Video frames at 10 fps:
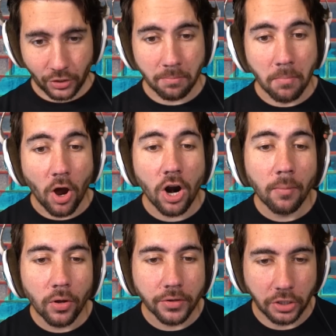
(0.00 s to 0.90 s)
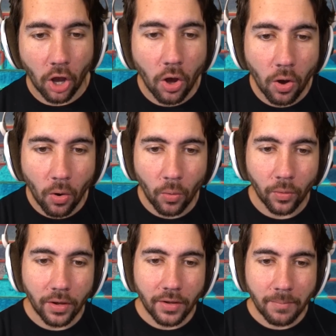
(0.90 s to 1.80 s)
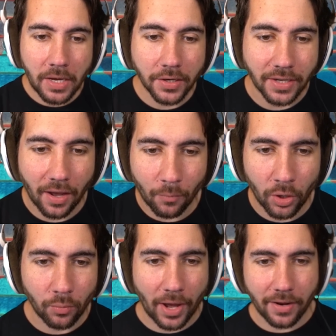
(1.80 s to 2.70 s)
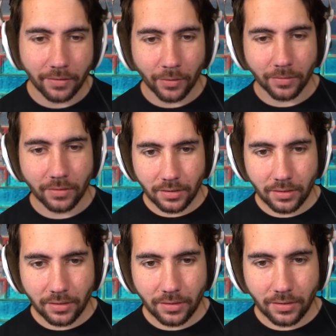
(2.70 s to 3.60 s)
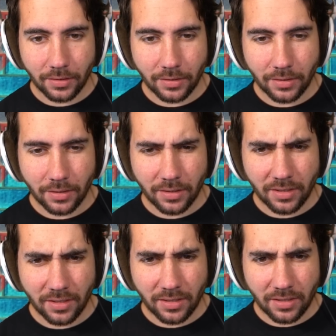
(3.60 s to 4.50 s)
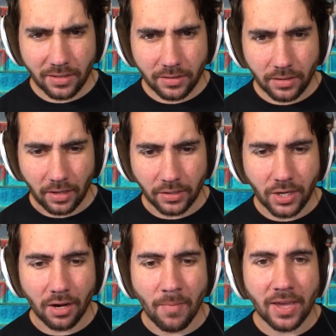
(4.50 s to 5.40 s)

Some marbles. Oh, because, well, why? Oh. This makes it more appetizing. It's gonna that.